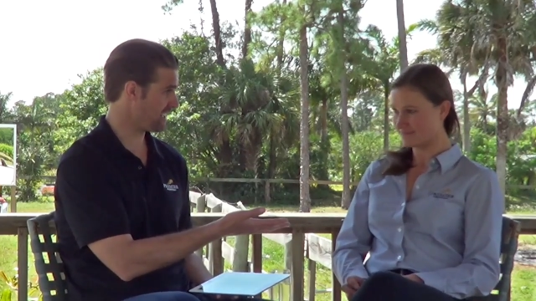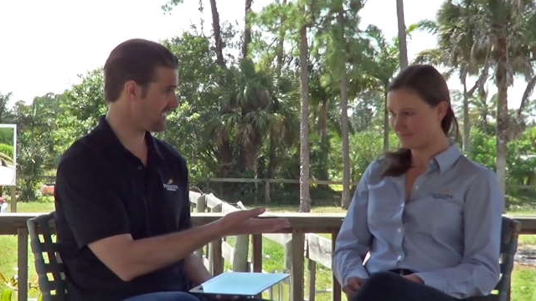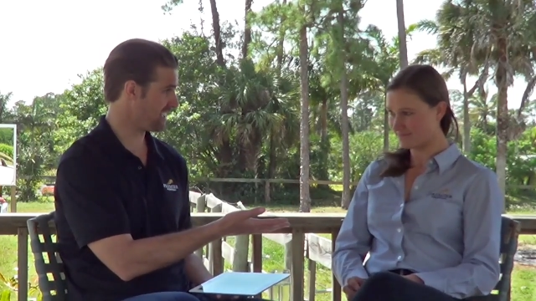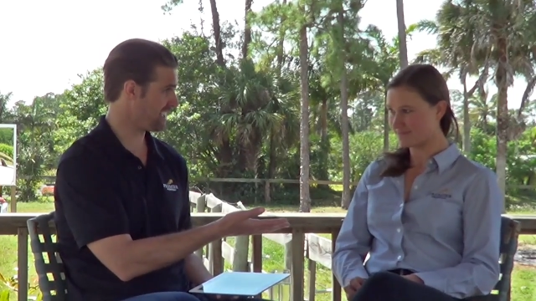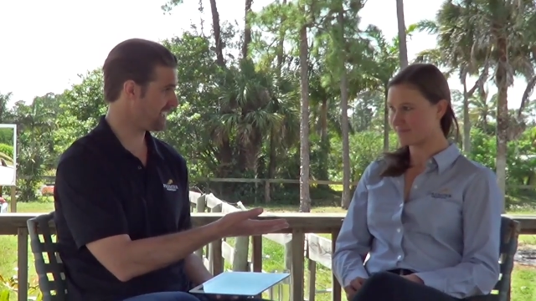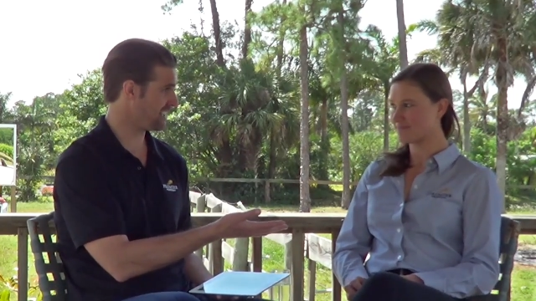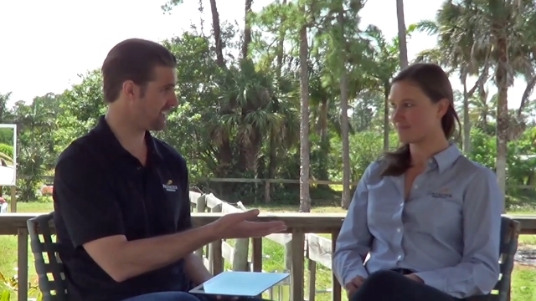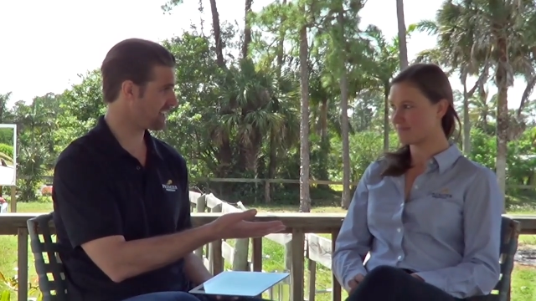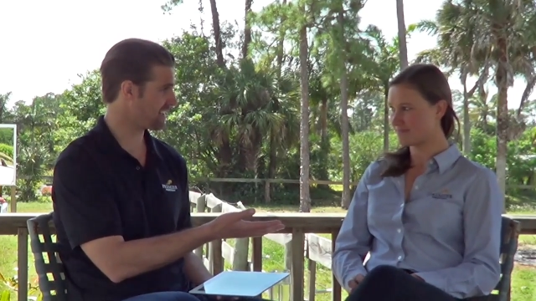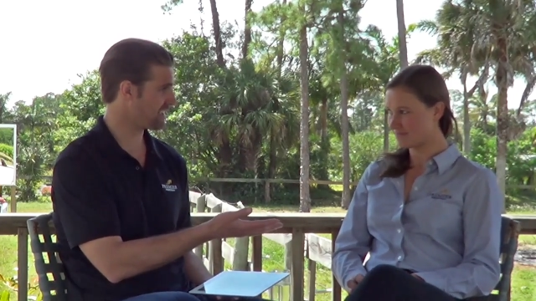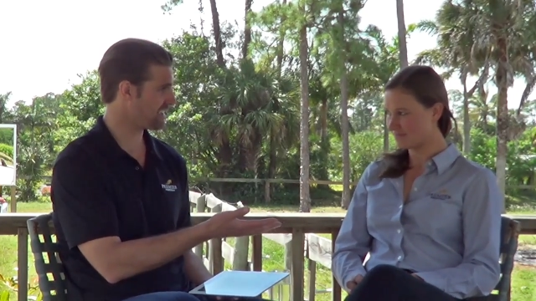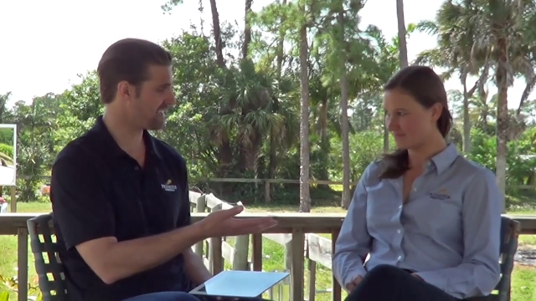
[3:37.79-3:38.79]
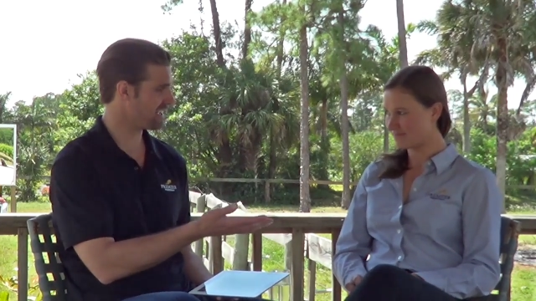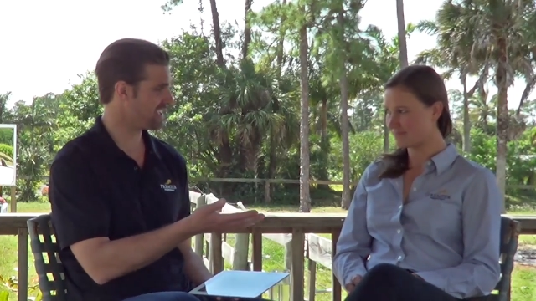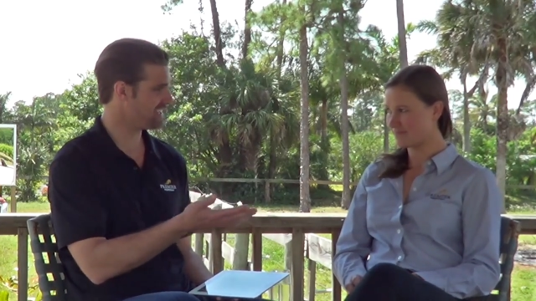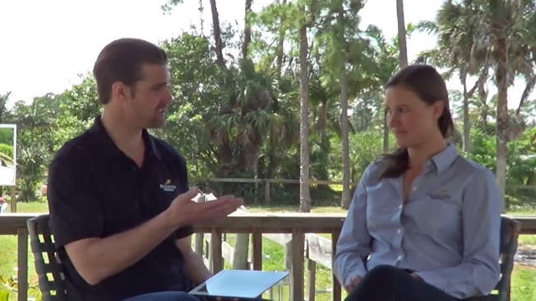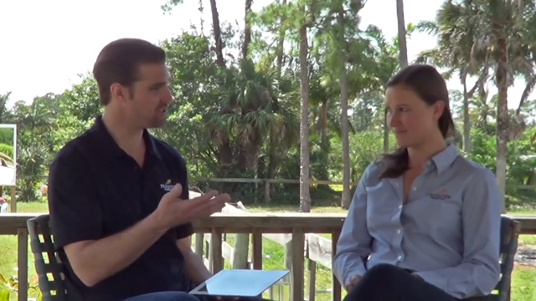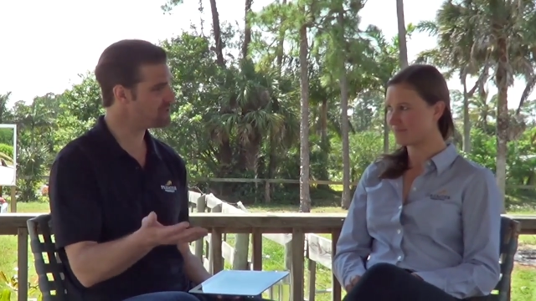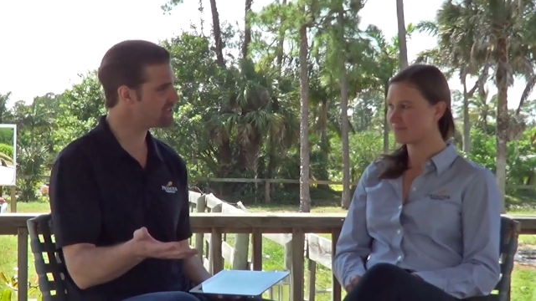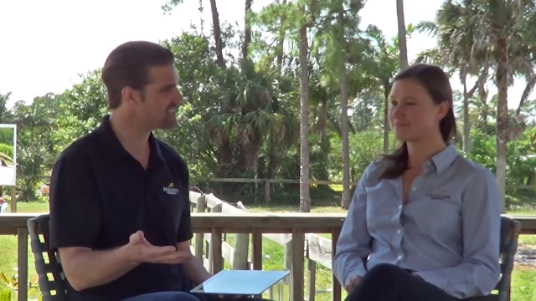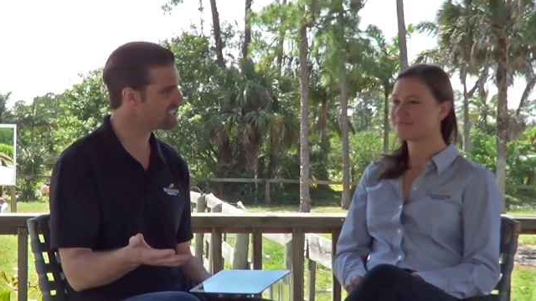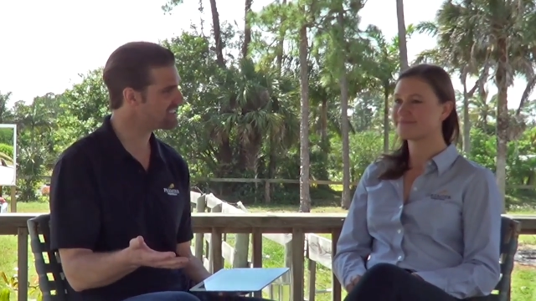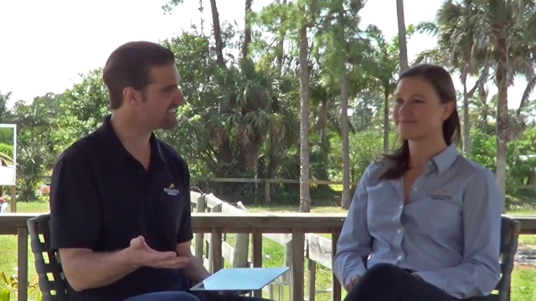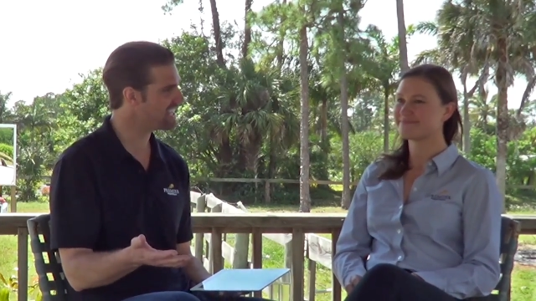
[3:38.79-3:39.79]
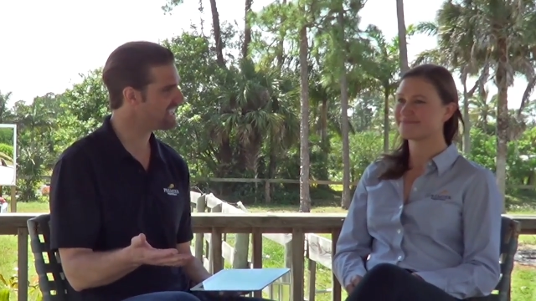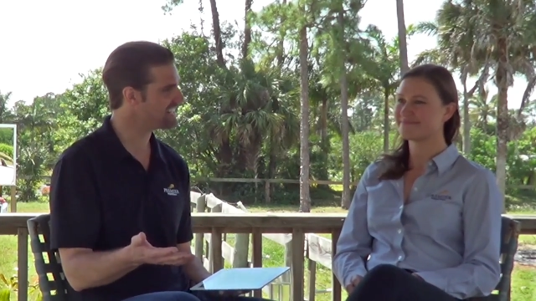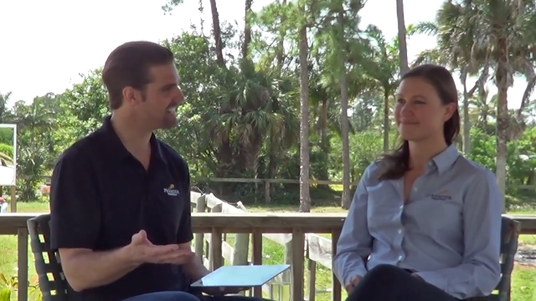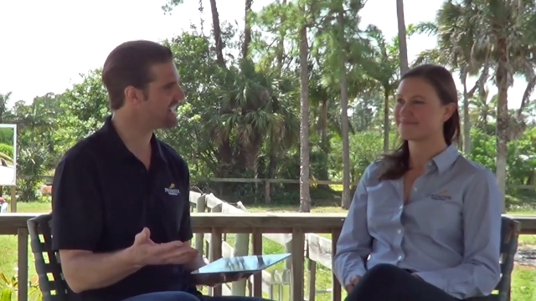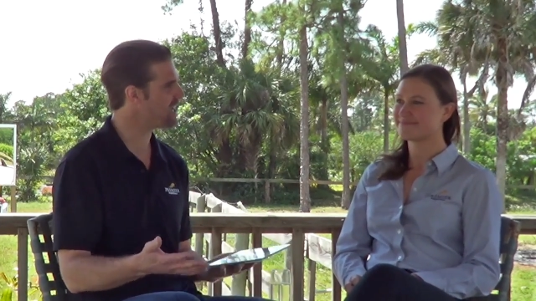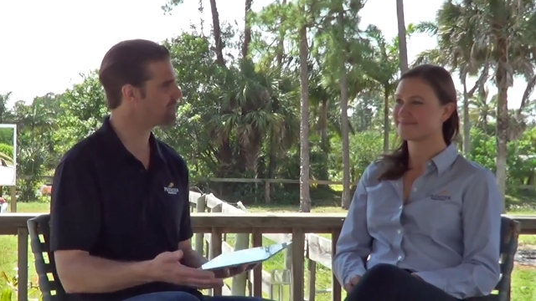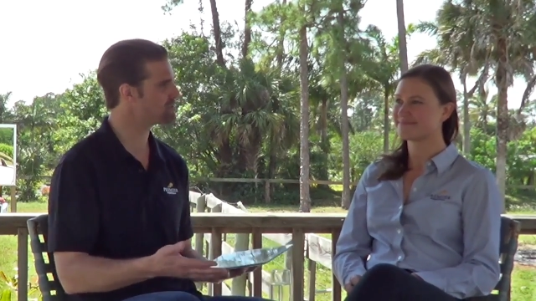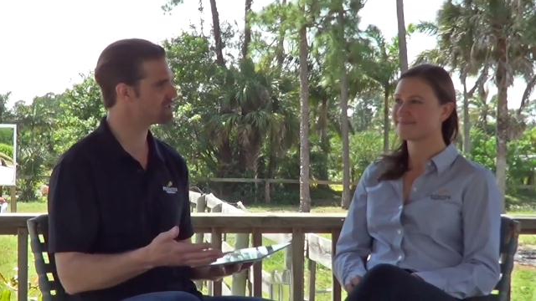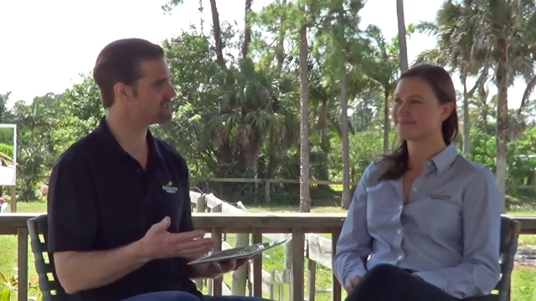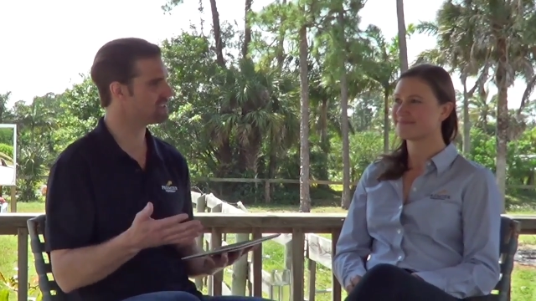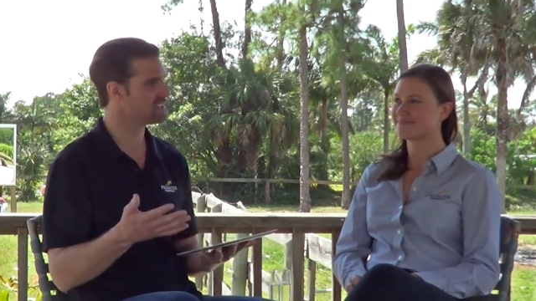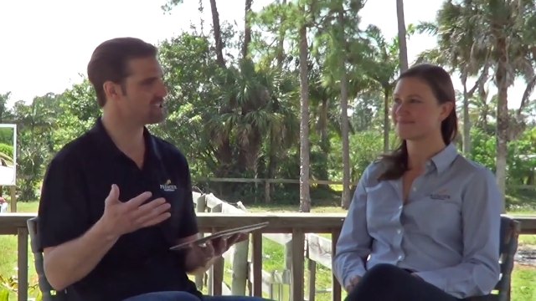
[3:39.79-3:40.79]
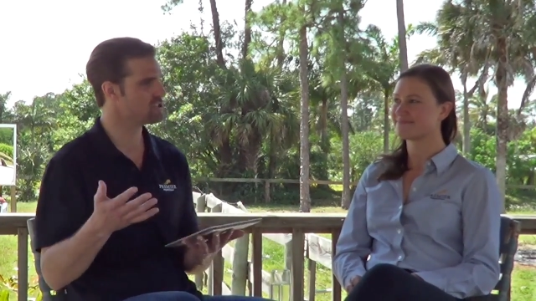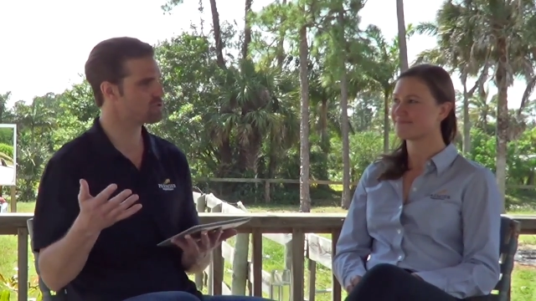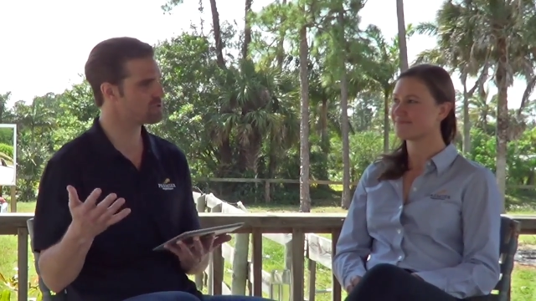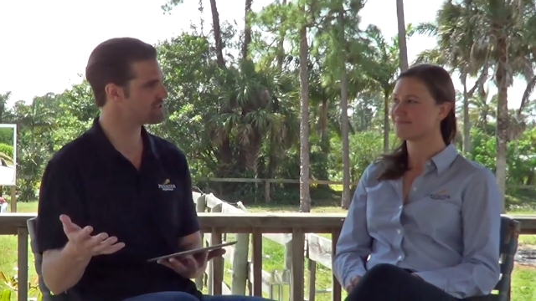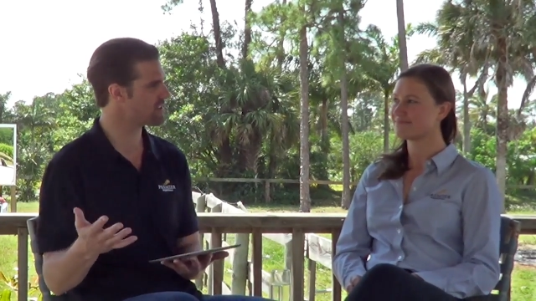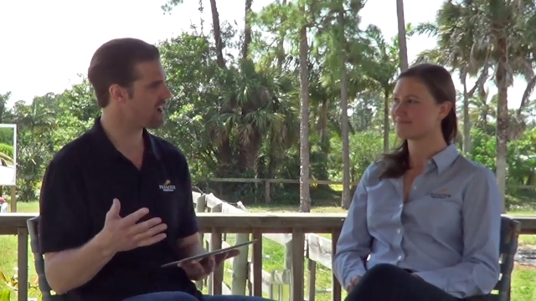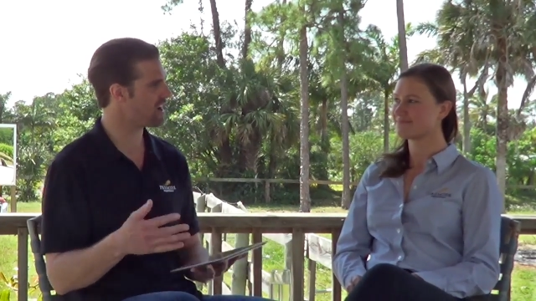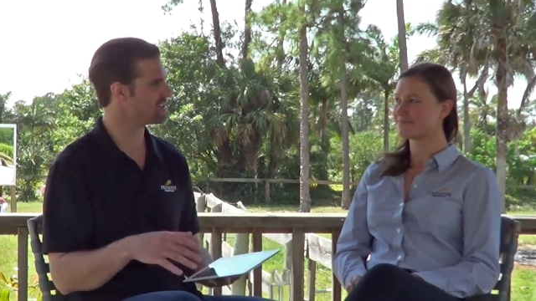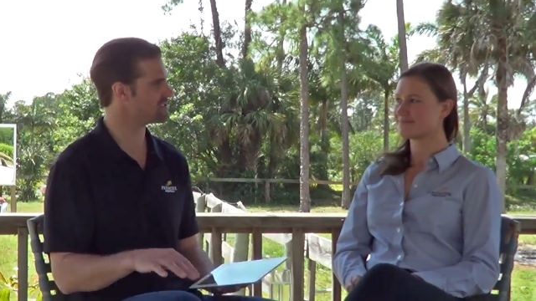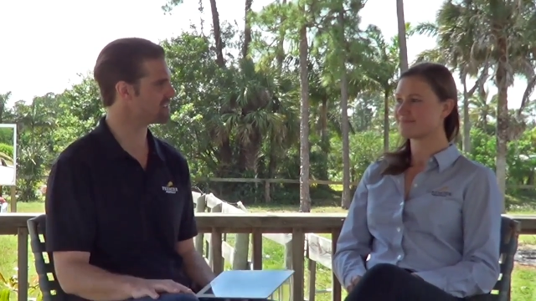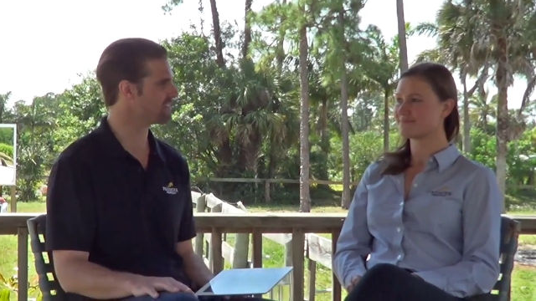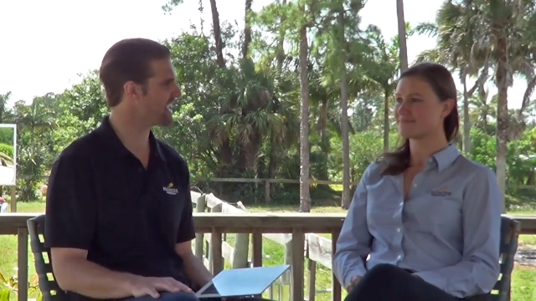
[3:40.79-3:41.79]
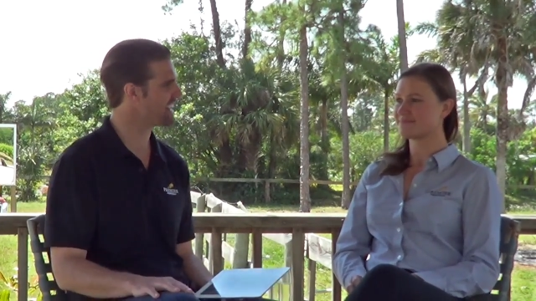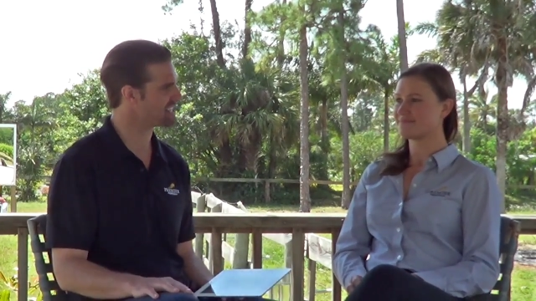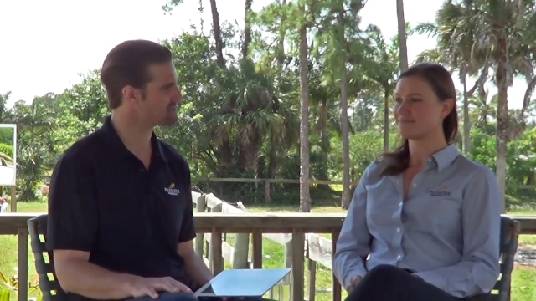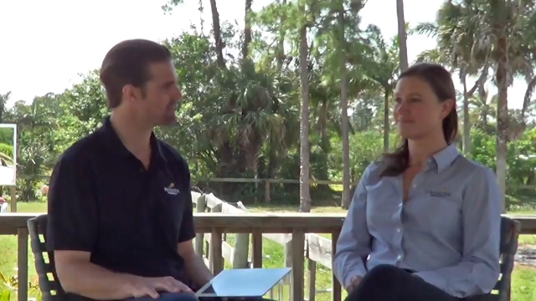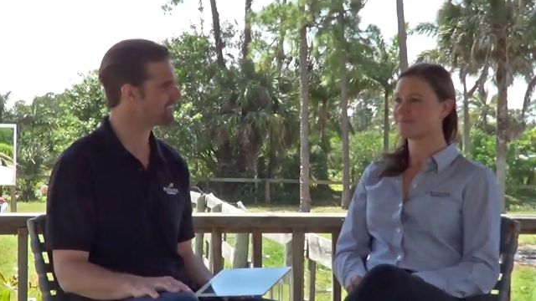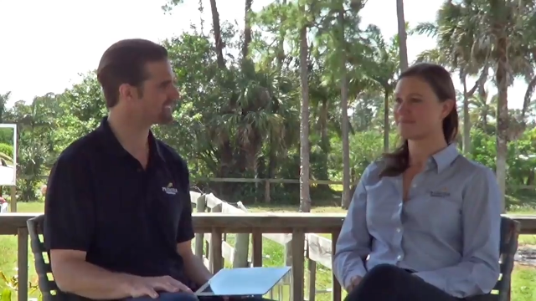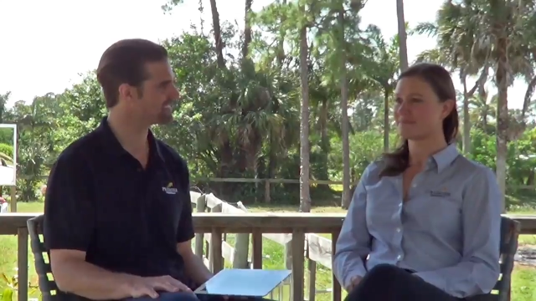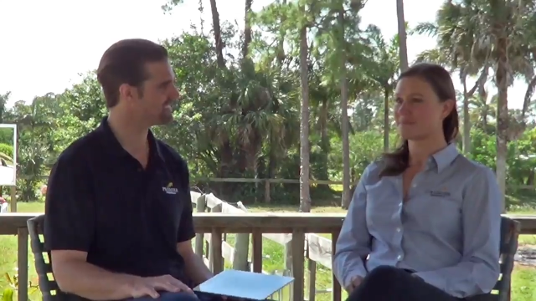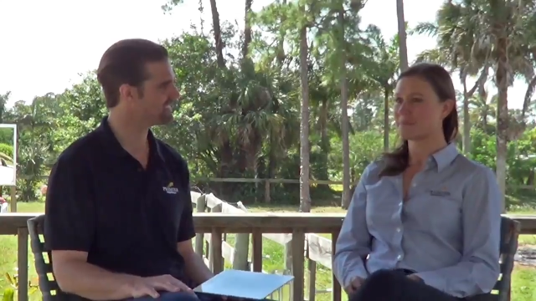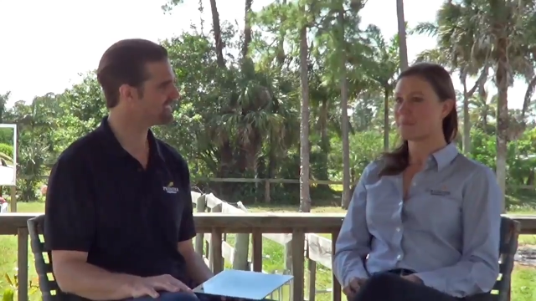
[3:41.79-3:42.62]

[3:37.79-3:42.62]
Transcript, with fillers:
Speaker 1: And do you think that it helps dressage in that aspect?